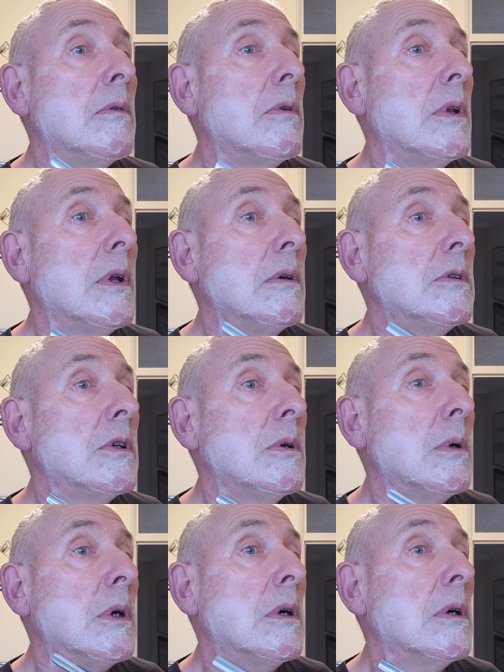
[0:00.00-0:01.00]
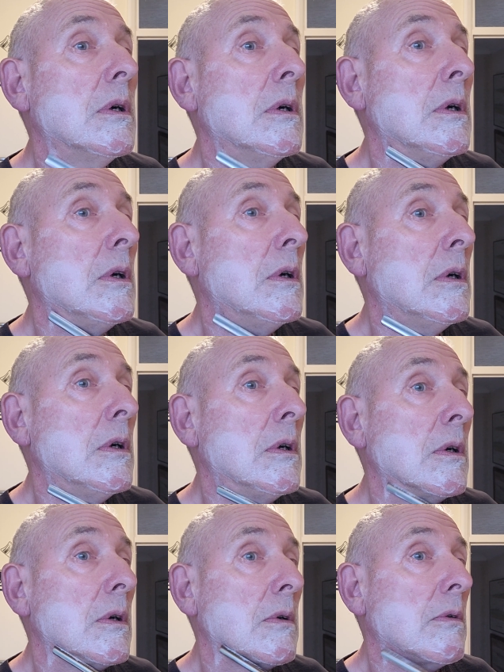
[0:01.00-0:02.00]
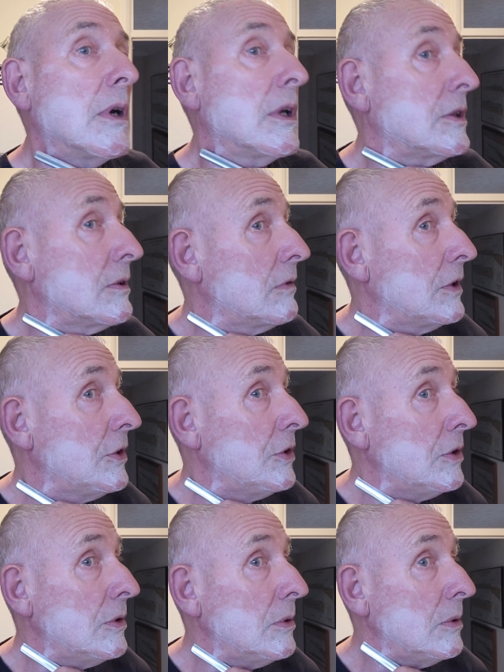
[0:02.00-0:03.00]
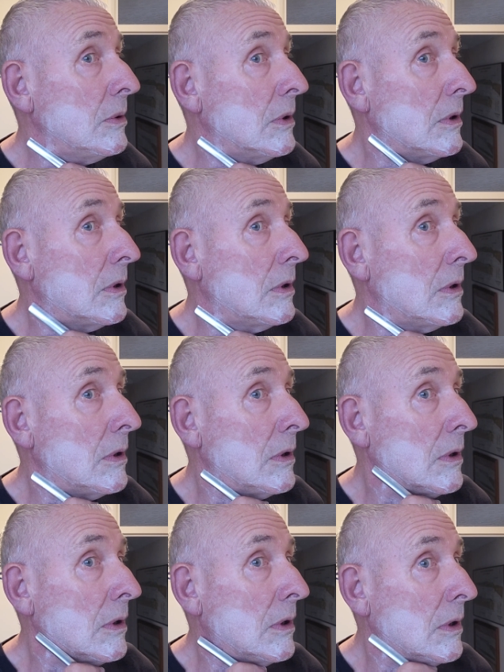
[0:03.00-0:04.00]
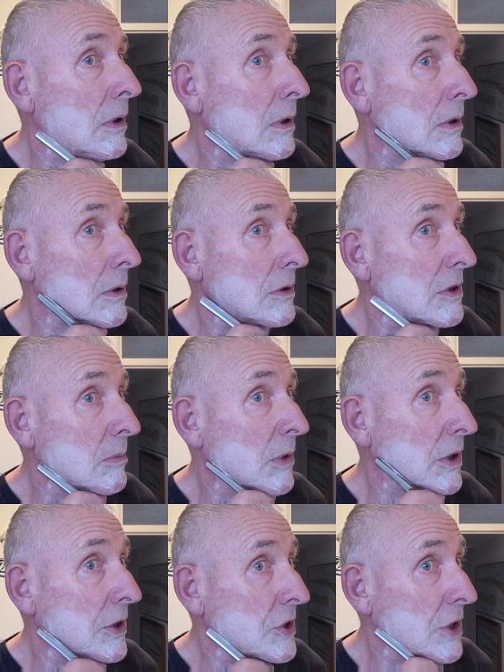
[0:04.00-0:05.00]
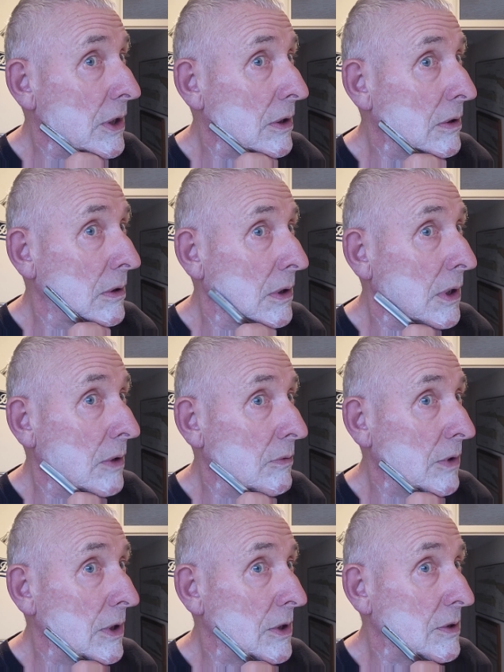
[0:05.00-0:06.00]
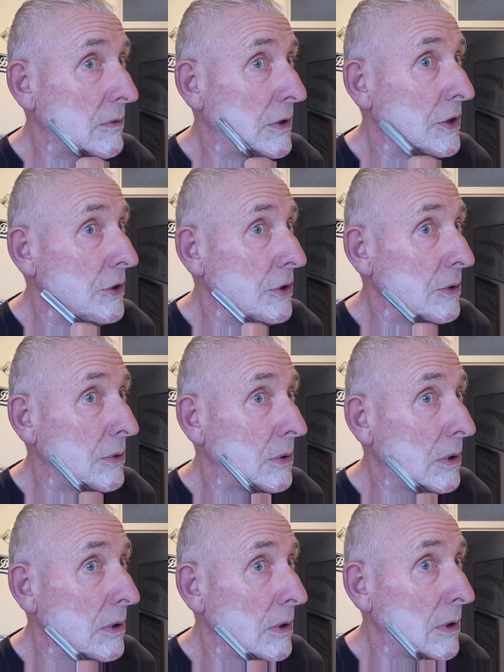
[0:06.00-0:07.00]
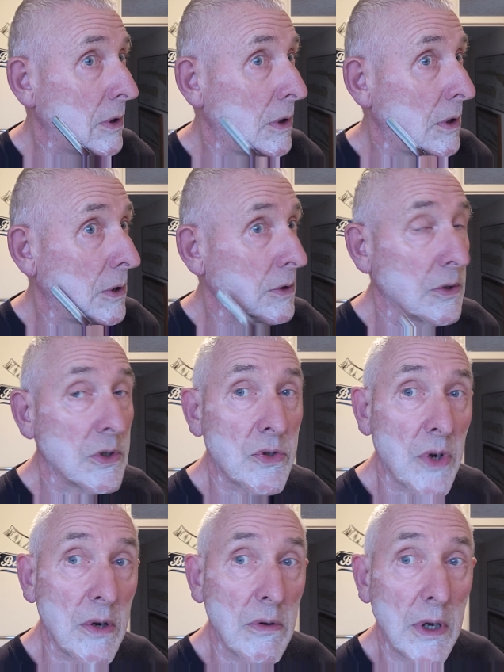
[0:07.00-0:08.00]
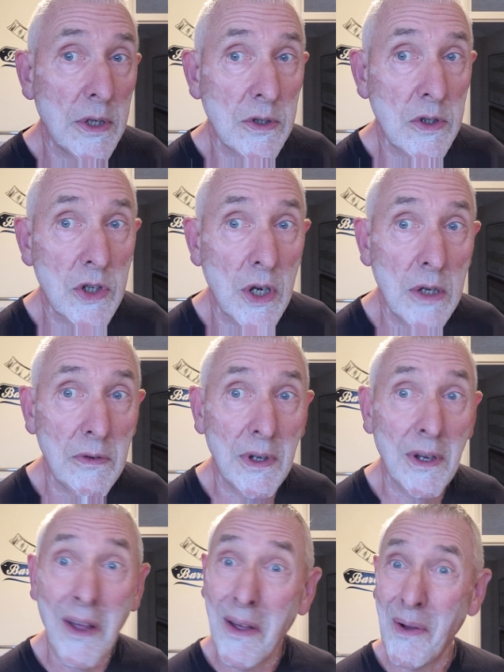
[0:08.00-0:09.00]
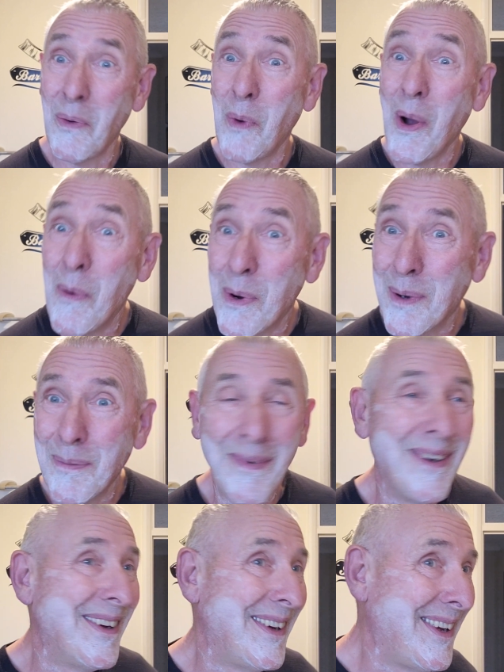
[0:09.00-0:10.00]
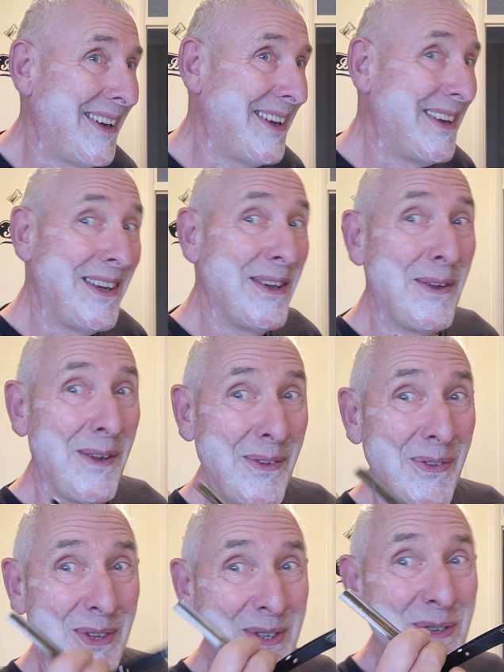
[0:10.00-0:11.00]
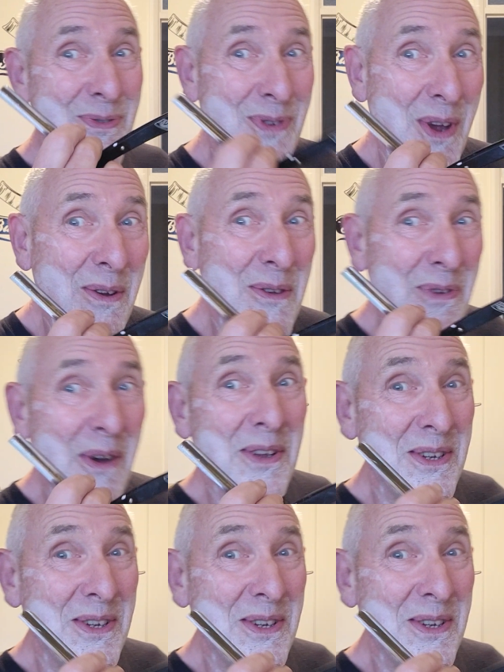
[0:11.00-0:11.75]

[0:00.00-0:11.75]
For those who are relatively new to my channel and relatively new to straight razor shaving, welcome. This is very, very